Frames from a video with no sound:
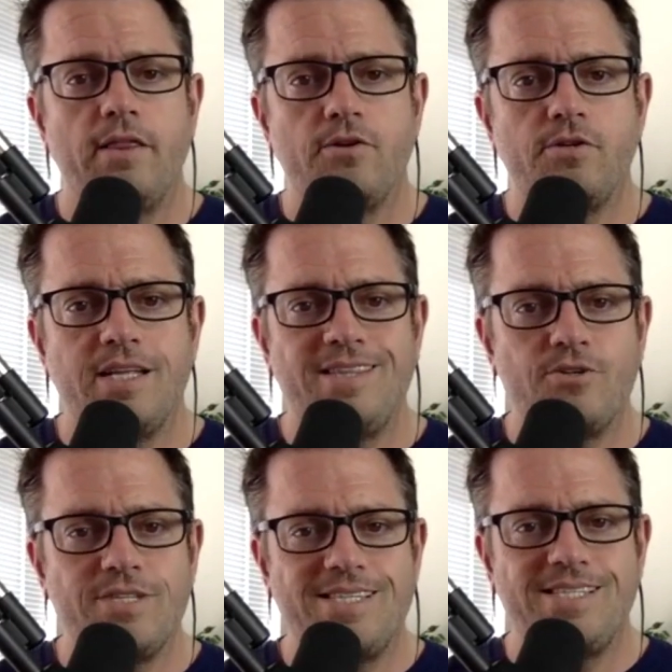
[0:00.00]
There's
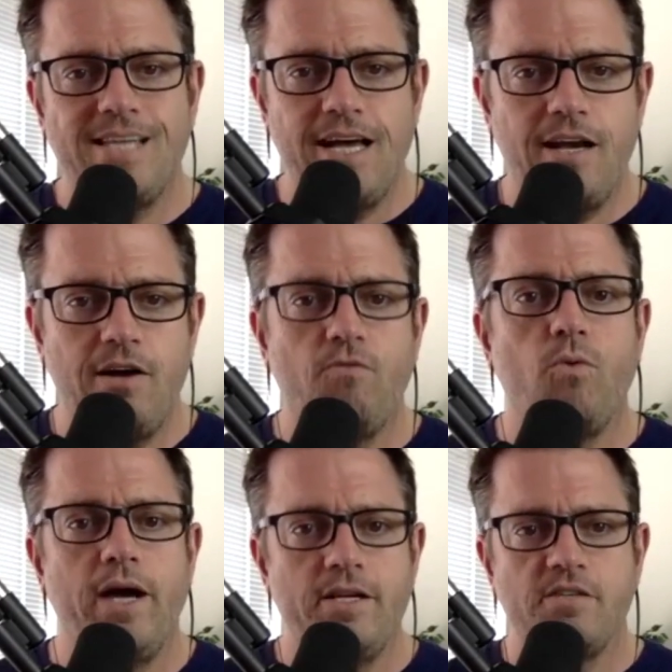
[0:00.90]
a set of
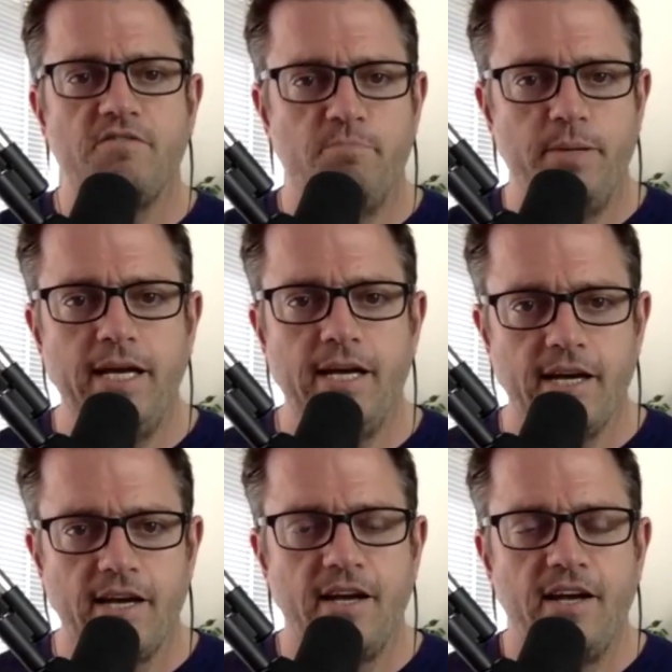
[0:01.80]
ways of
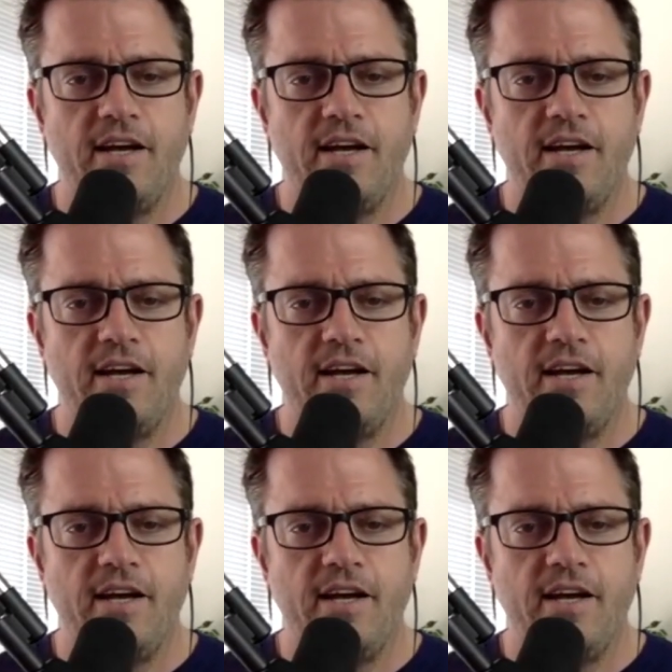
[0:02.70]
being